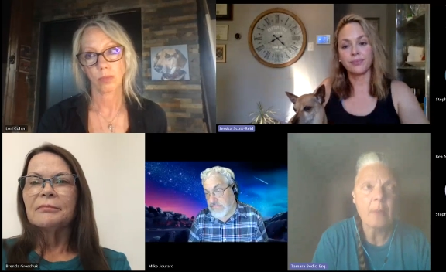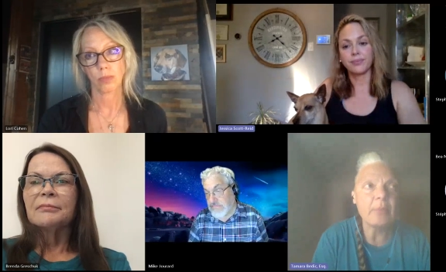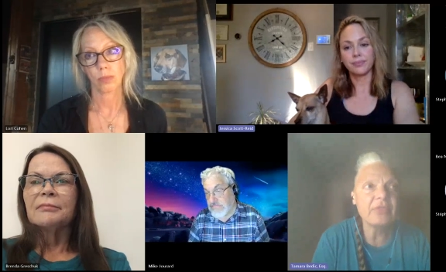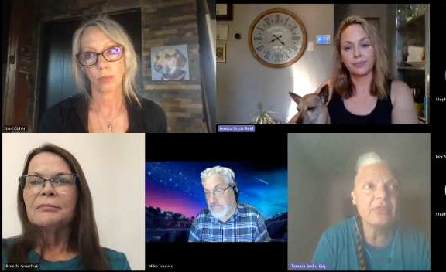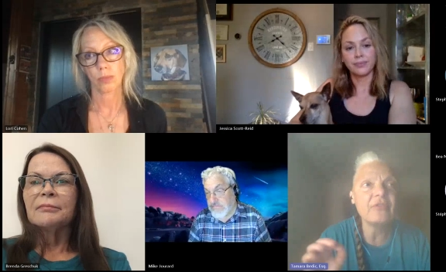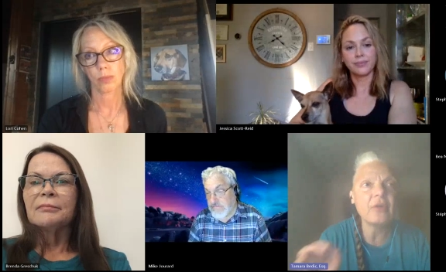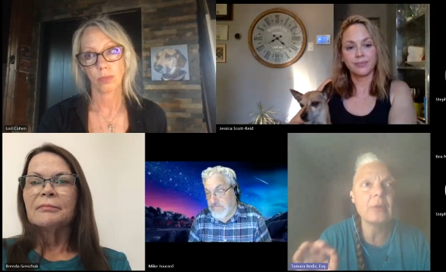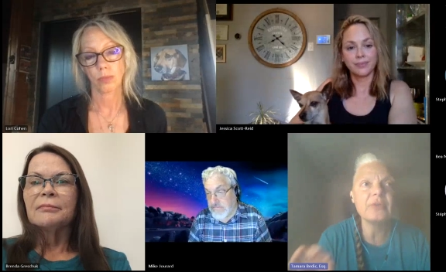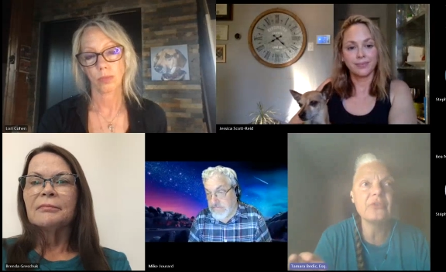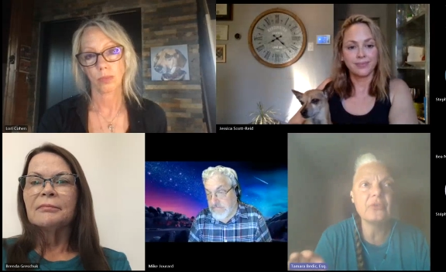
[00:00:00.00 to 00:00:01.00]
Speaker 1: But the
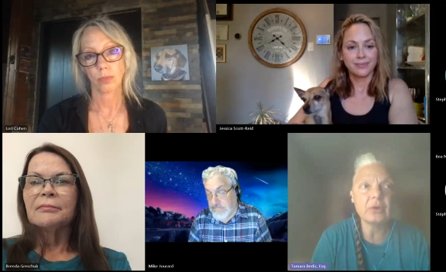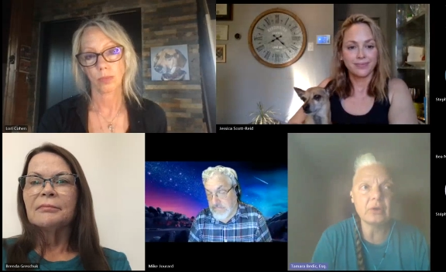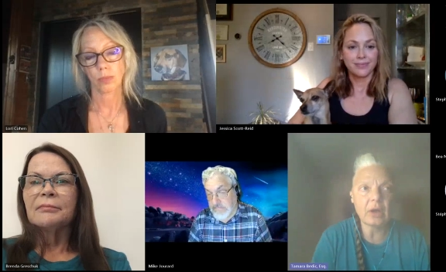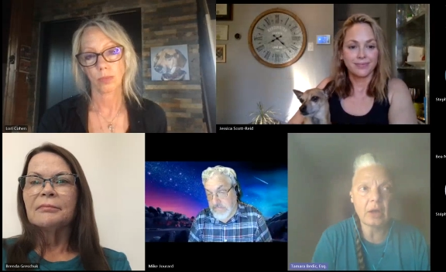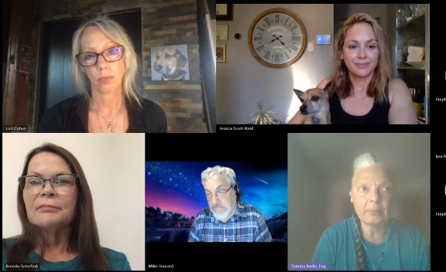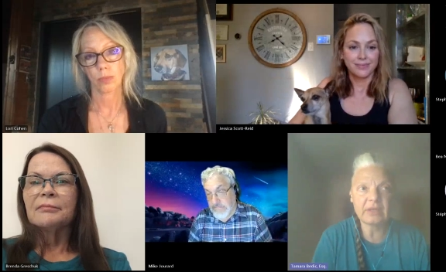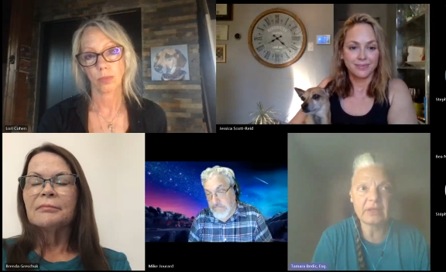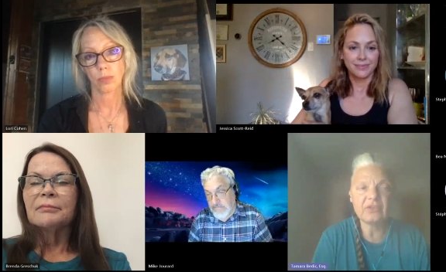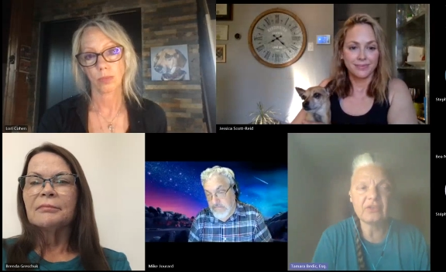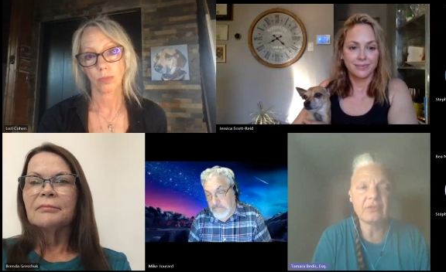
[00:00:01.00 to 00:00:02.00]
pharmaceutical
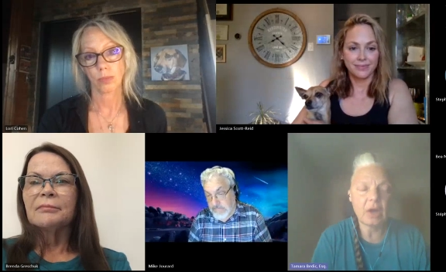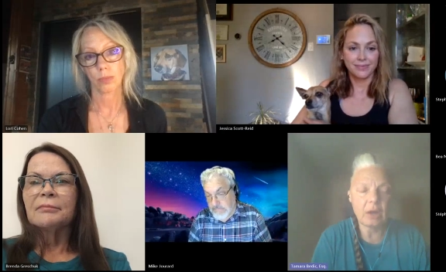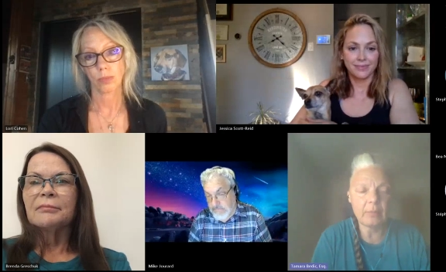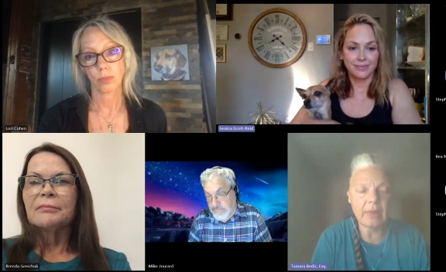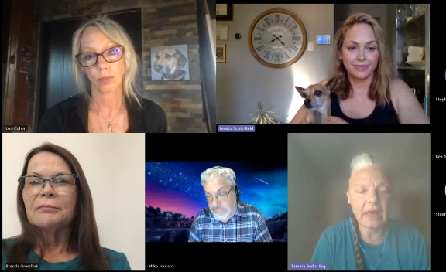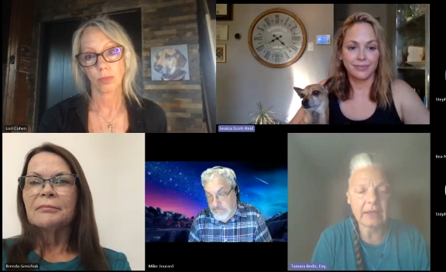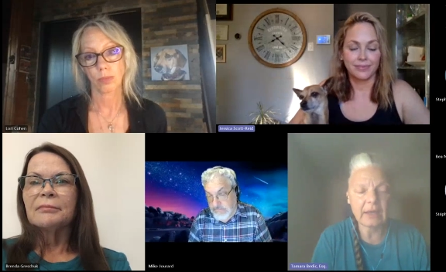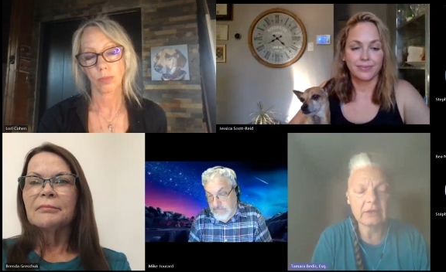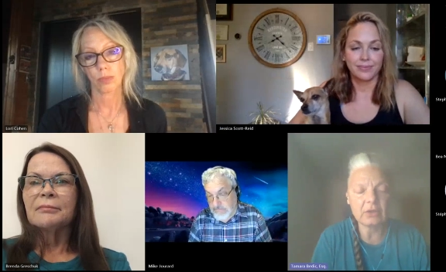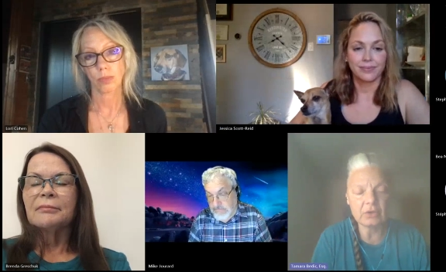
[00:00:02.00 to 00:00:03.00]
companies have come back
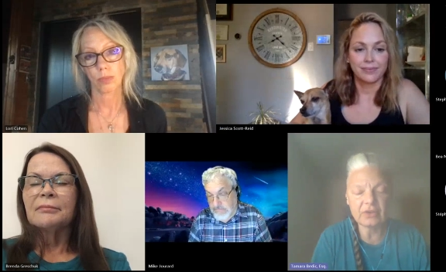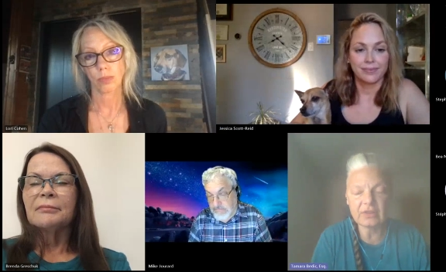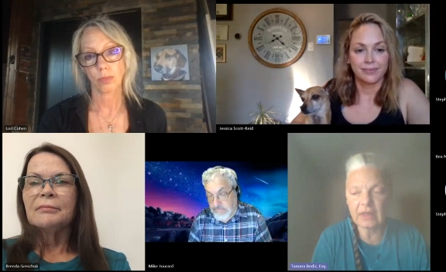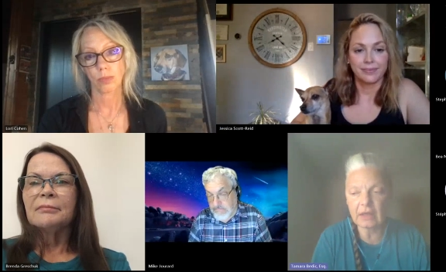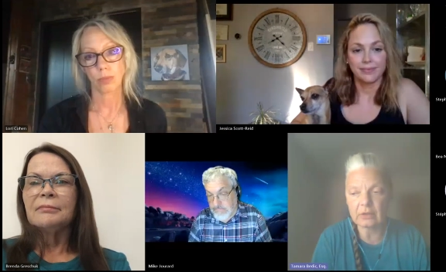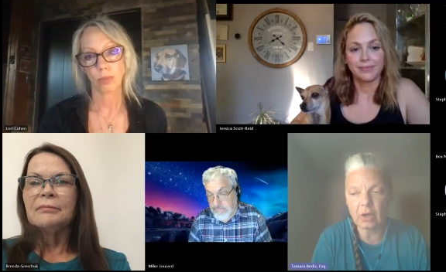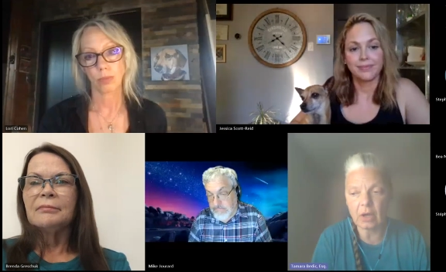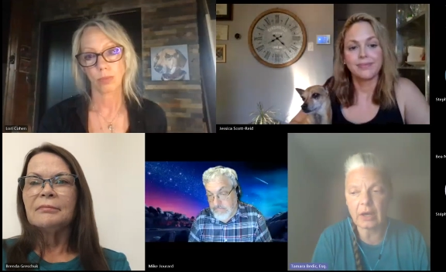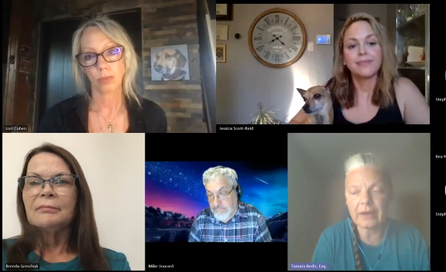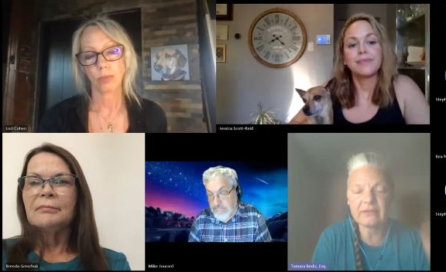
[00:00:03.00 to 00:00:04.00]
and looked at that
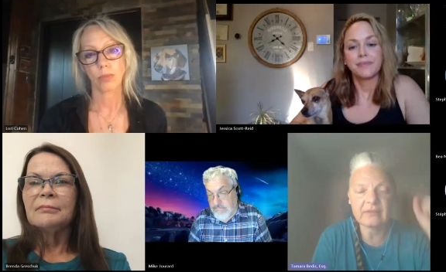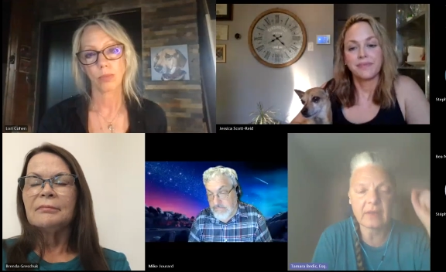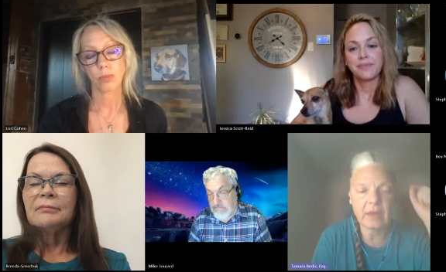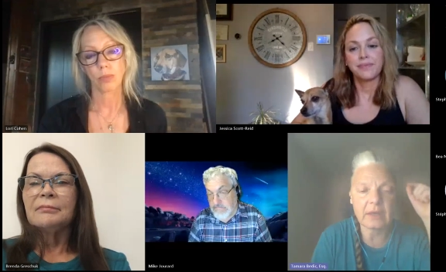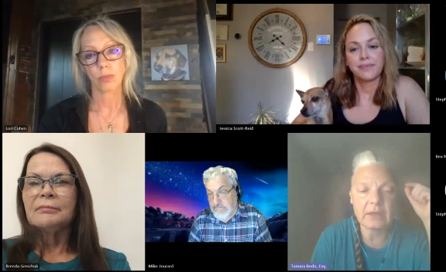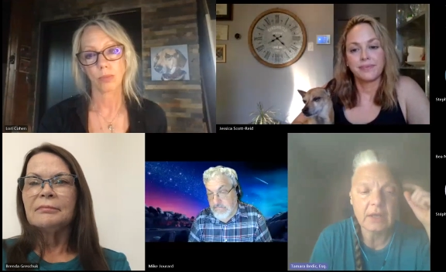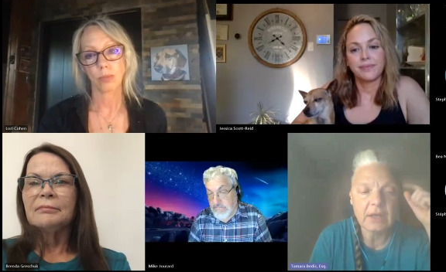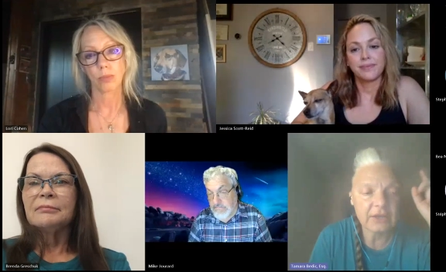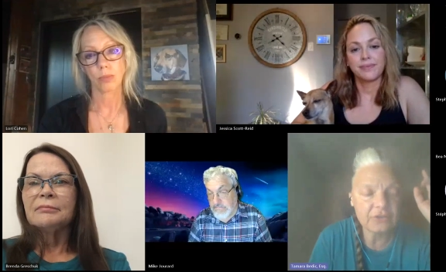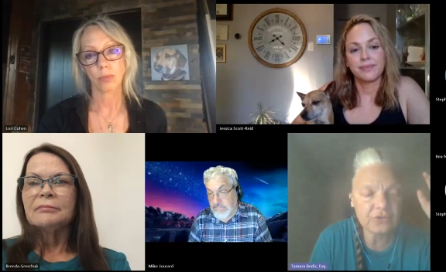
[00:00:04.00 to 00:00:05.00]
law and said,
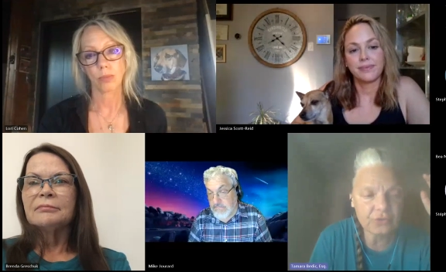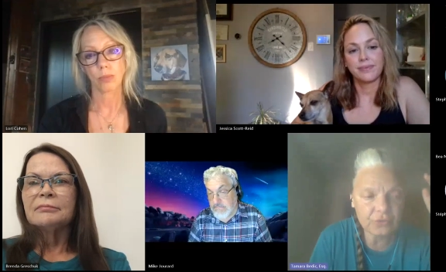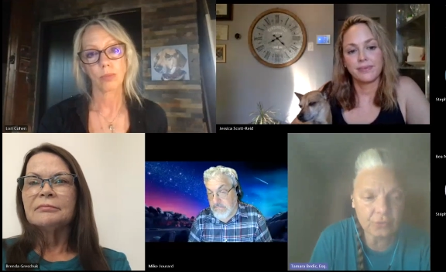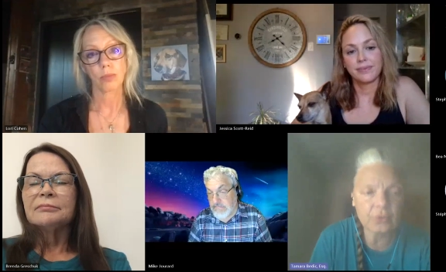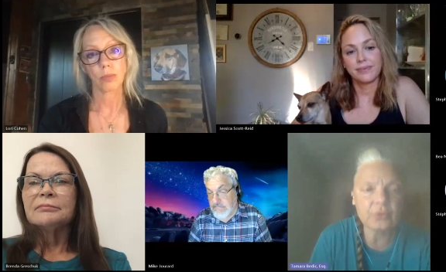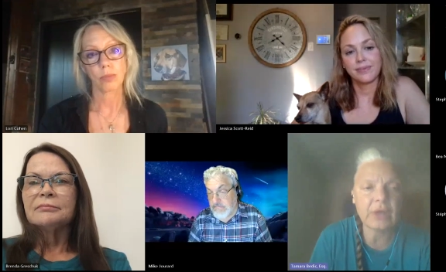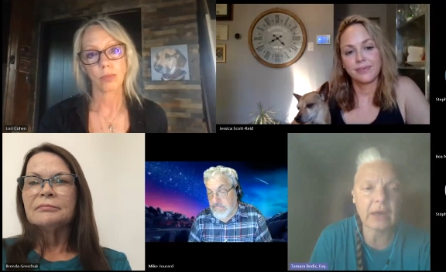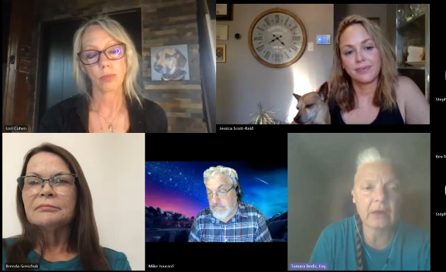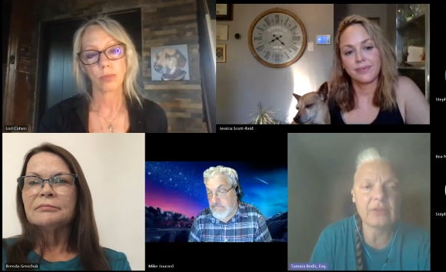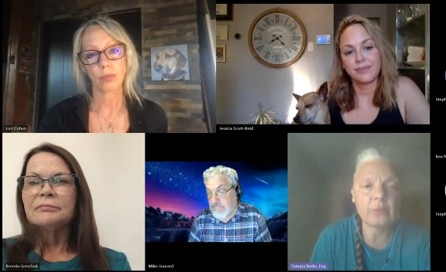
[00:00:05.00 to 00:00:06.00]
it's true
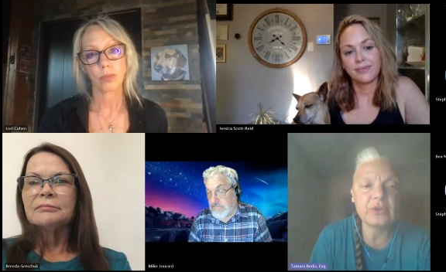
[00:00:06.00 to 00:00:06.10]
now that